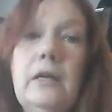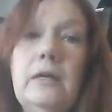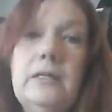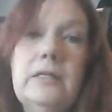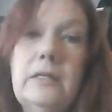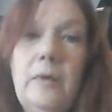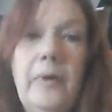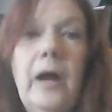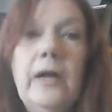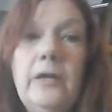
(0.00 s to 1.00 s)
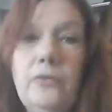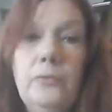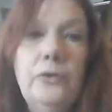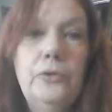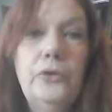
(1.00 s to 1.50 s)
Stop hiding the
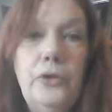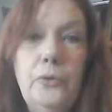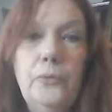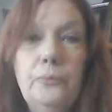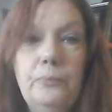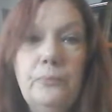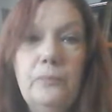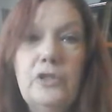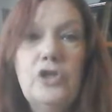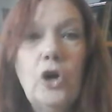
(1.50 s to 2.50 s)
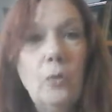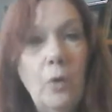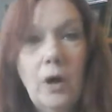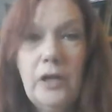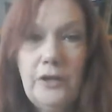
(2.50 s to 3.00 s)
real you. Start
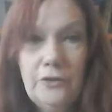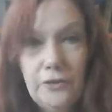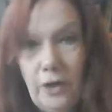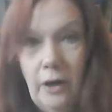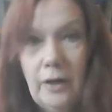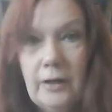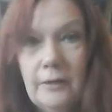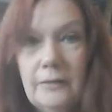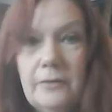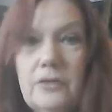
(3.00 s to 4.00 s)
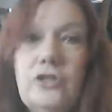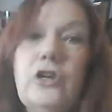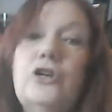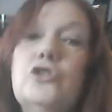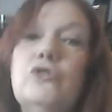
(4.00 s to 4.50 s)
walking your talk.
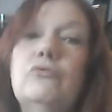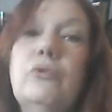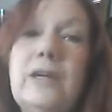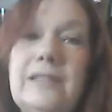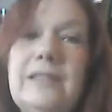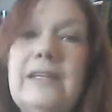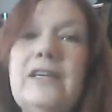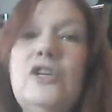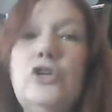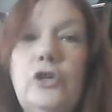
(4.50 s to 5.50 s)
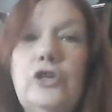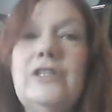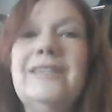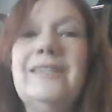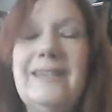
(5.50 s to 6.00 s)
Start trusting
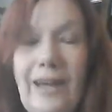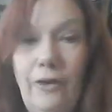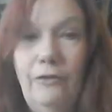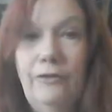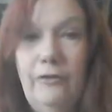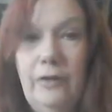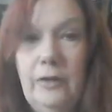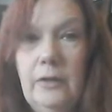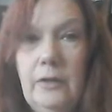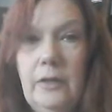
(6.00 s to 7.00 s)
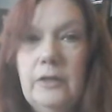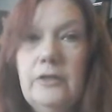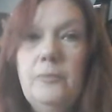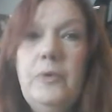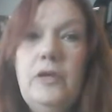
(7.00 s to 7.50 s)
yourself
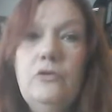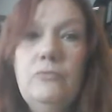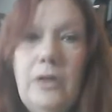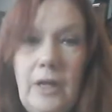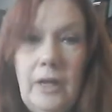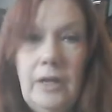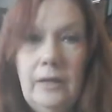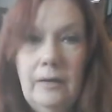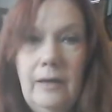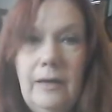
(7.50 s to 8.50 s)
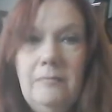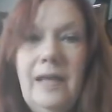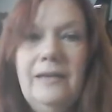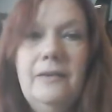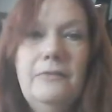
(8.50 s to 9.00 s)
to be unique and
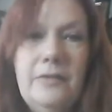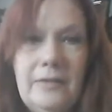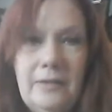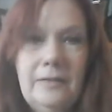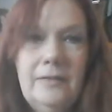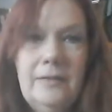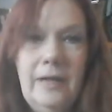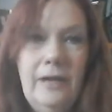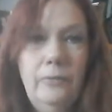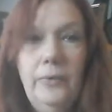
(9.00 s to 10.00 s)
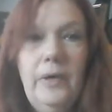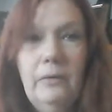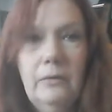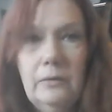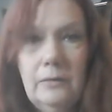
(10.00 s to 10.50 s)
magnificent and real.